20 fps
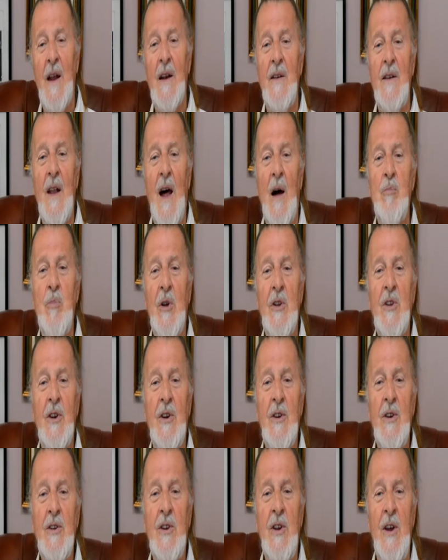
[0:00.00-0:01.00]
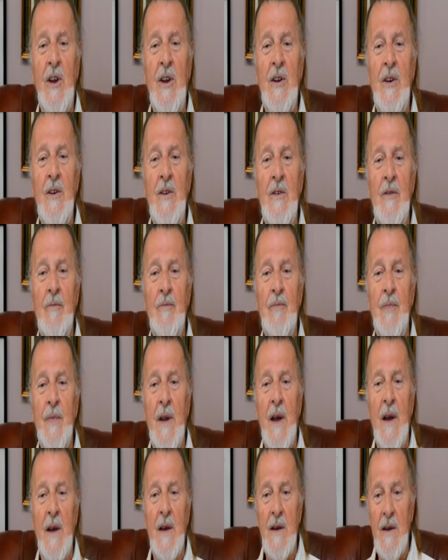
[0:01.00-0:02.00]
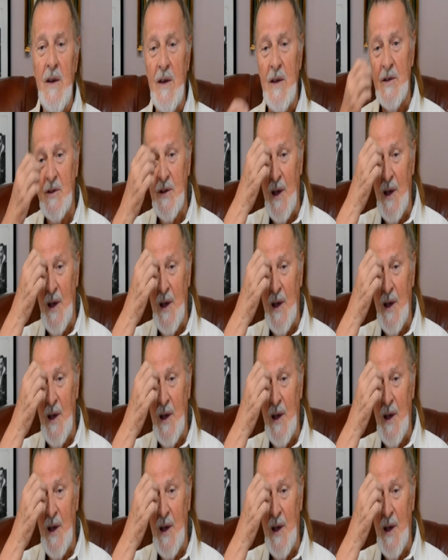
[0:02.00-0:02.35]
Number 13 is